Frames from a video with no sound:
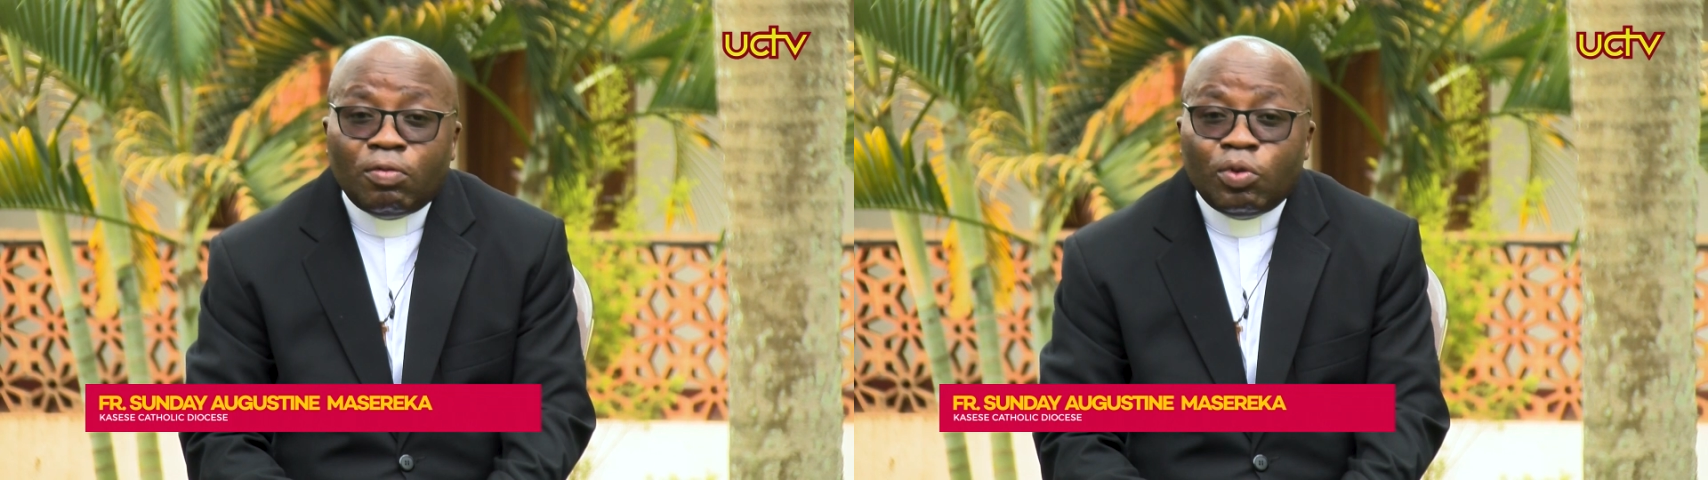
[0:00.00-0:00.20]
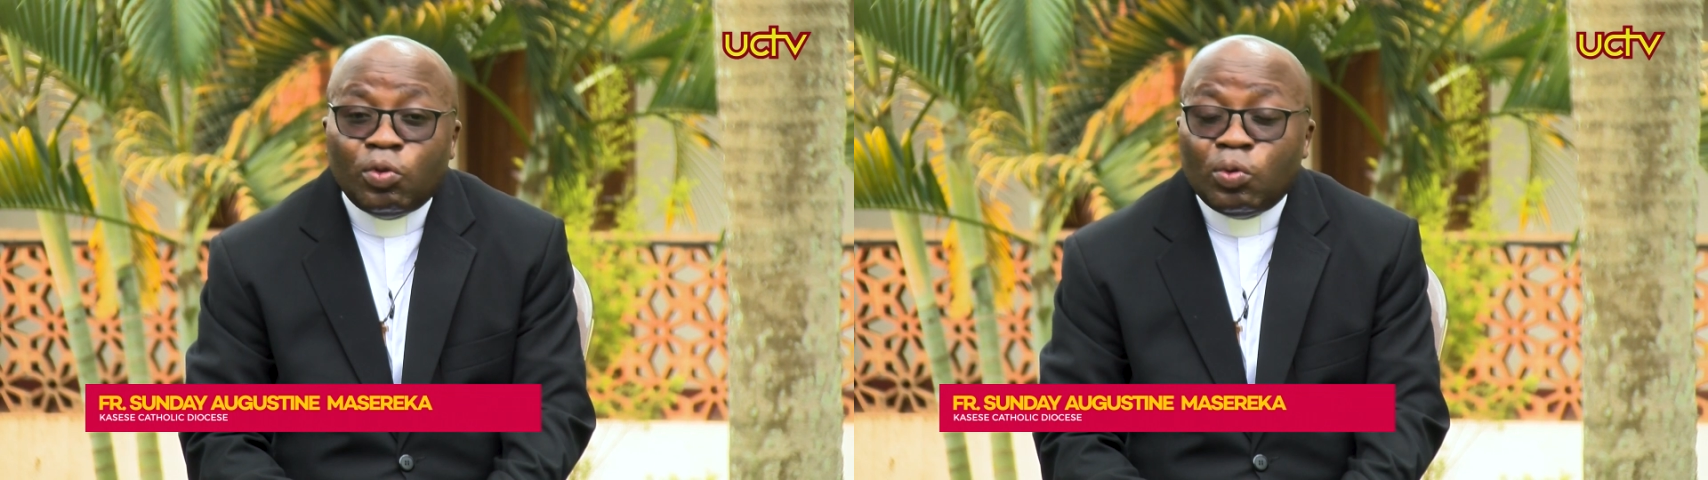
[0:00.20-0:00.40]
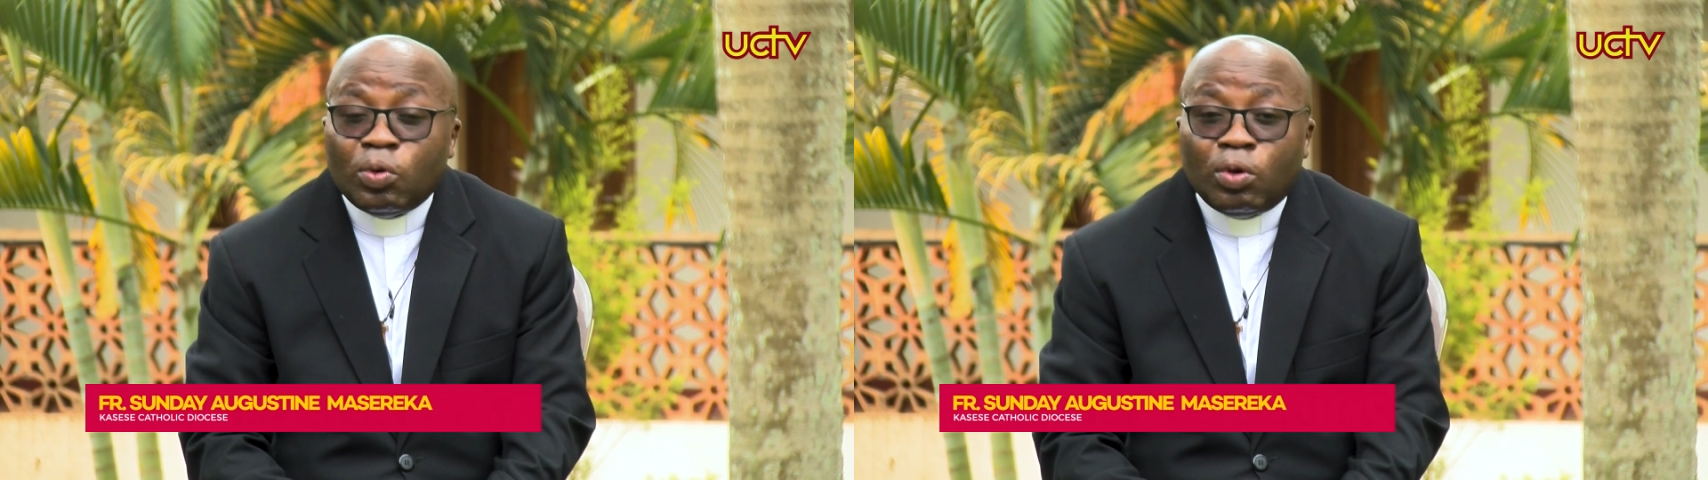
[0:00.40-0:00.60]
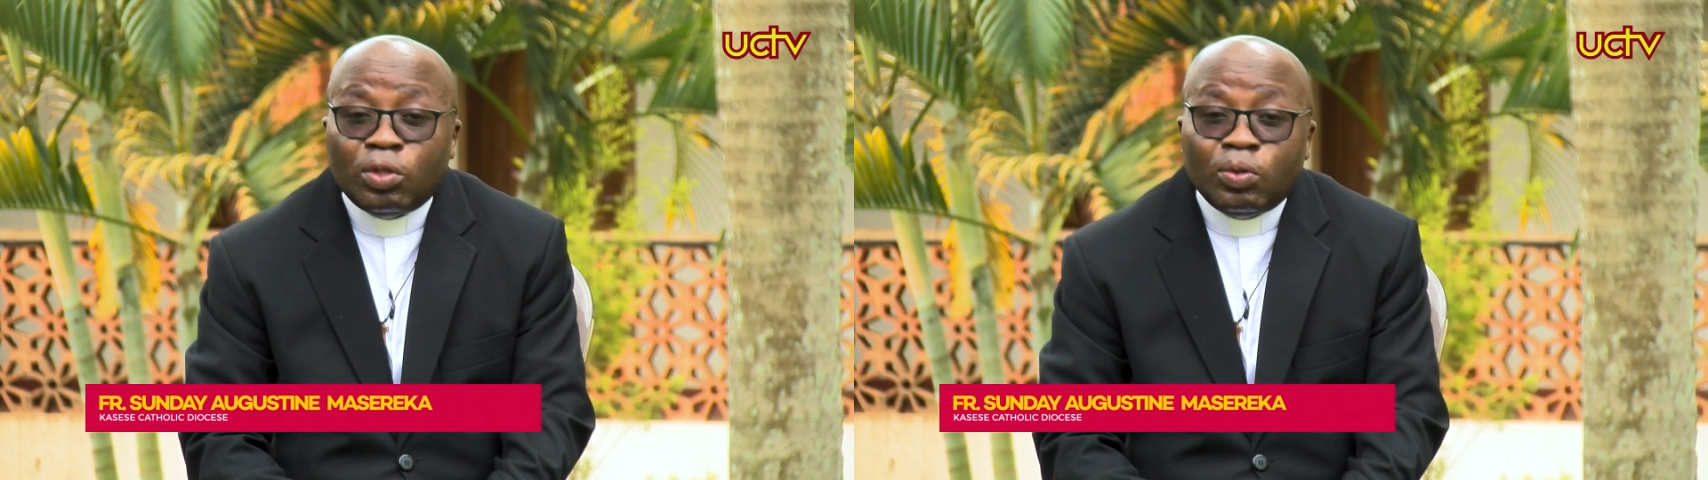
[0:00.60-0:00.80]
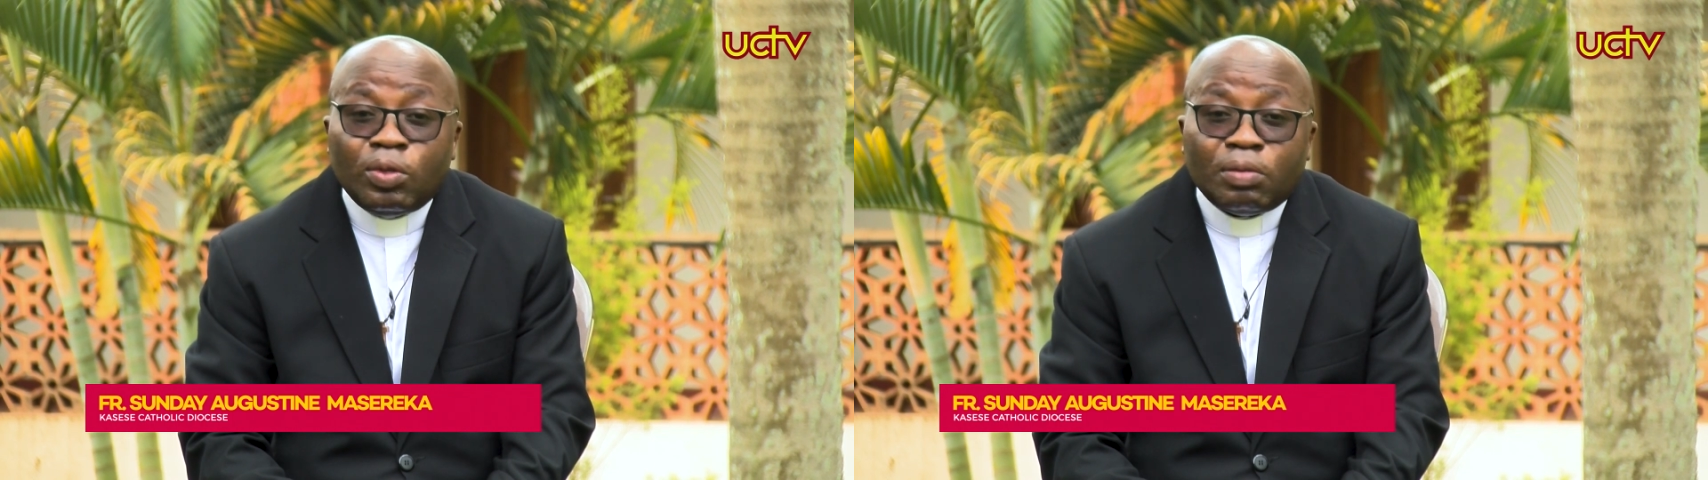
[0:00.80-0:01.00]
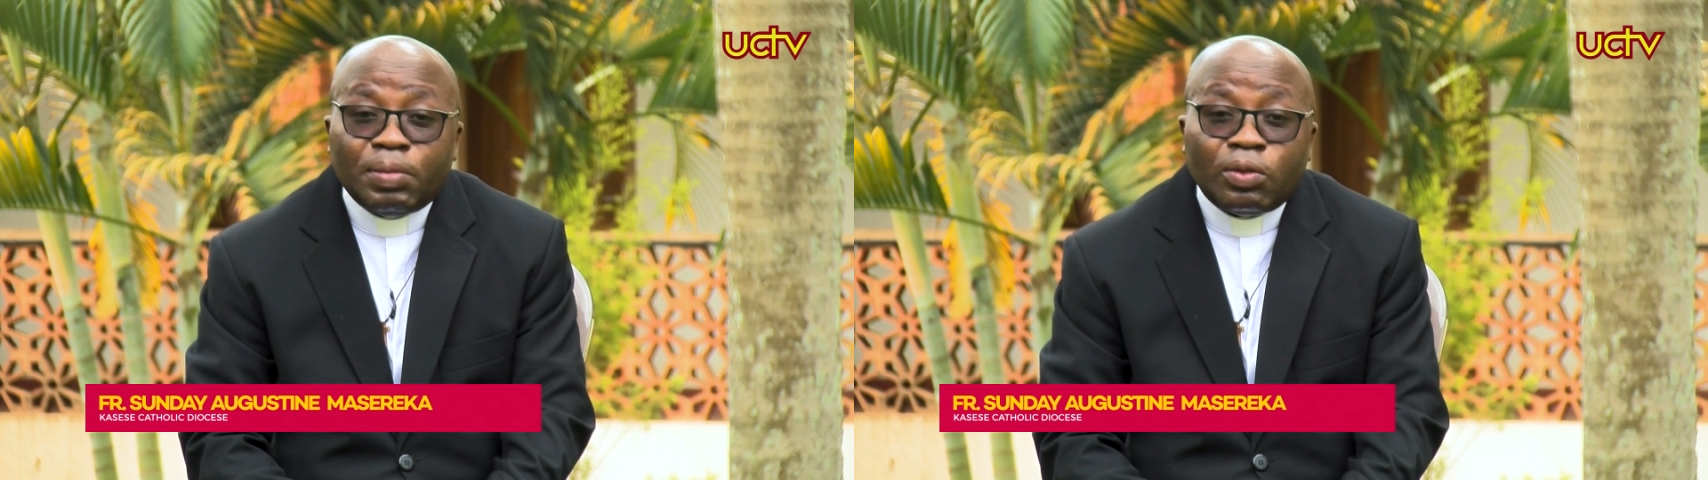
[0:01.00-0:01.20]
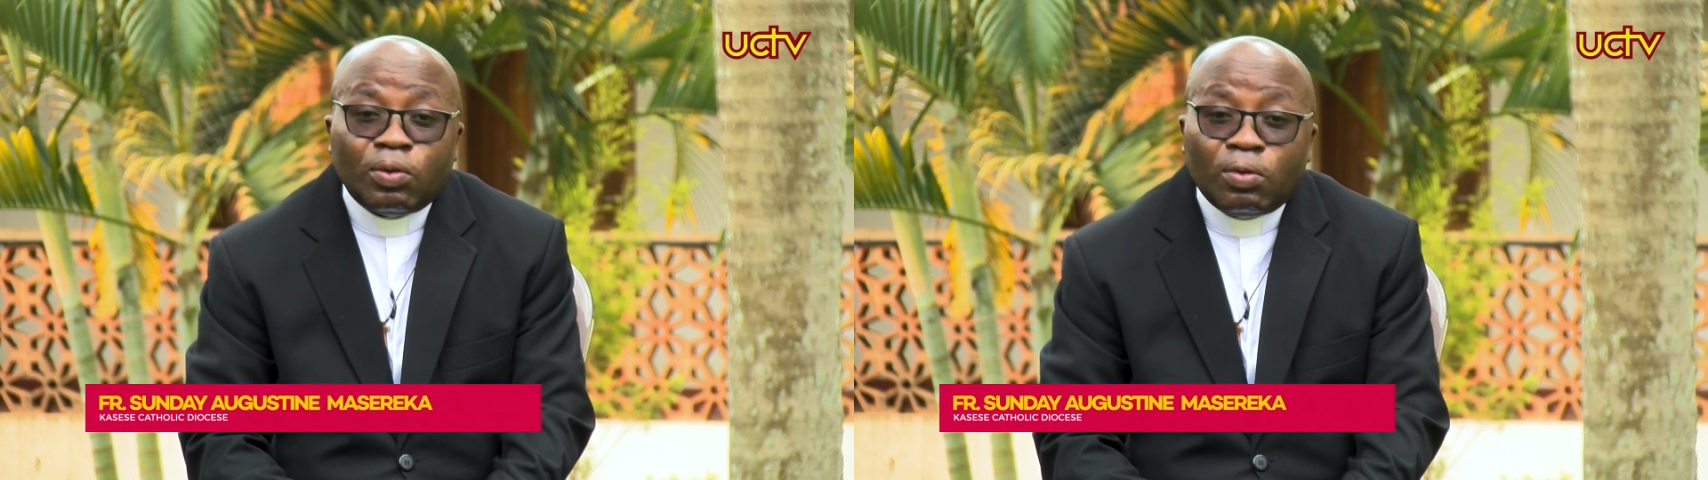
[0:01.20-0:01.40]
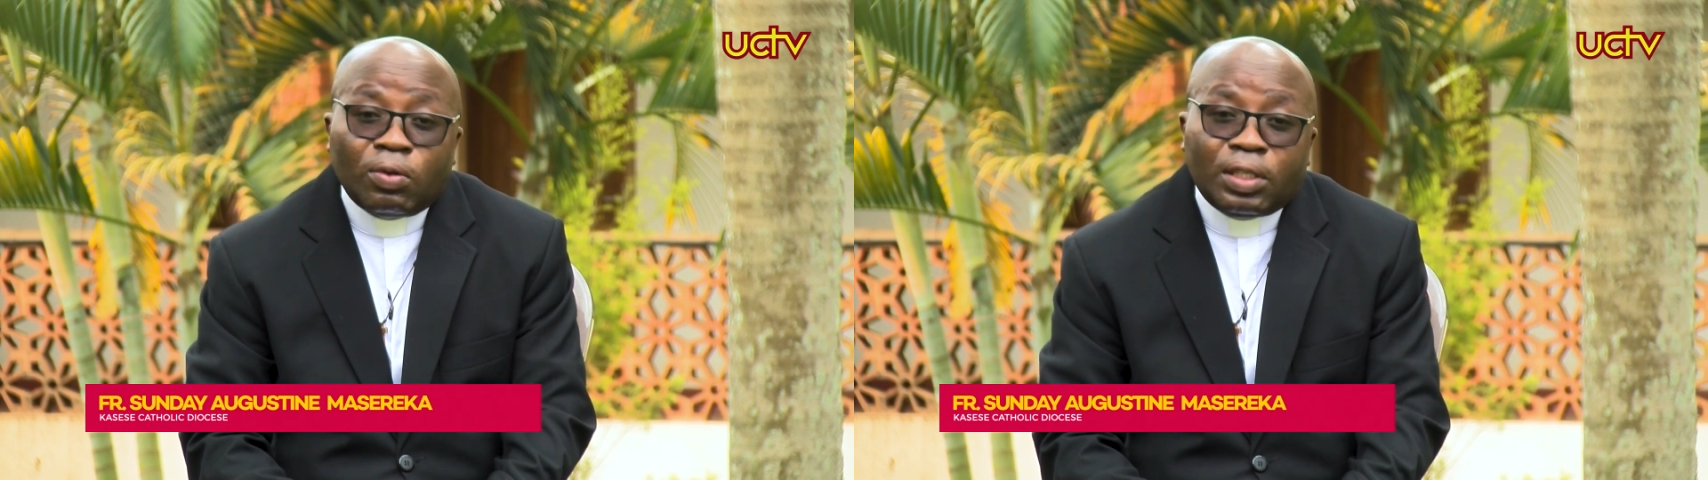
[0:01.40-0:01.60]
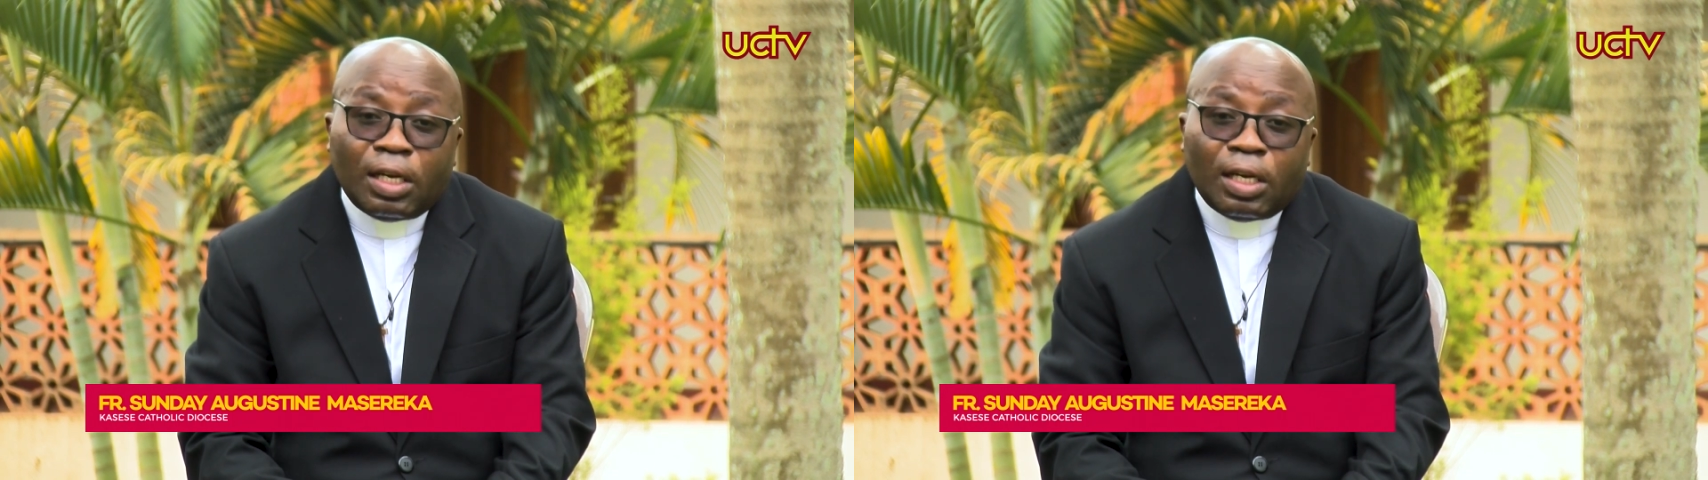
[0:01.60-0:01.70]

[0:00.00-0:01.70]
you. You will continue despite all those